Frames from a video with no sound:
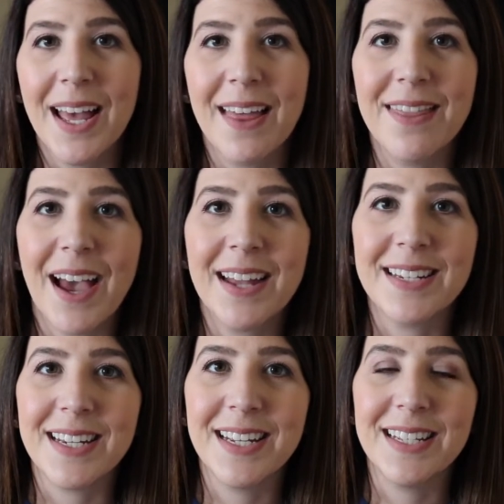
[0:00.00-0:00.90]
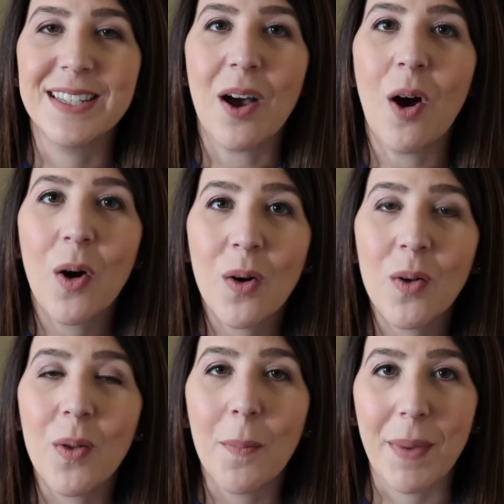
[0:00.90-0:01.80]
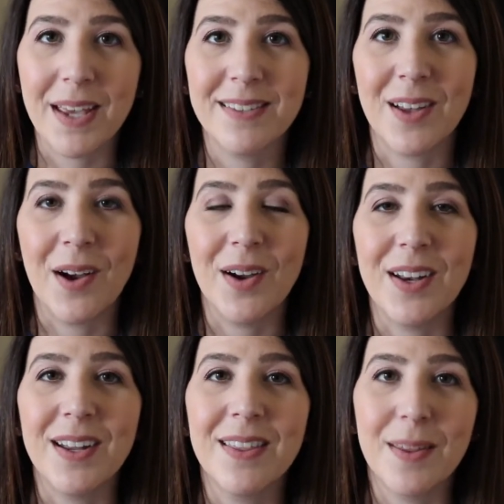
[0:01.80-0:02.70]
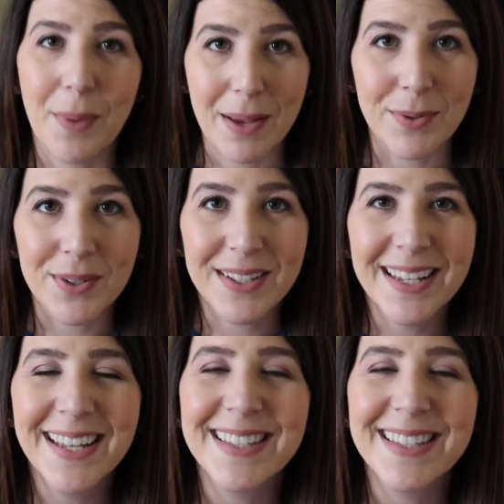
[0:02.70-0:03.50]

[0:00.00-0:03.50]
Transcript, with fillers: that is all based on the Bible.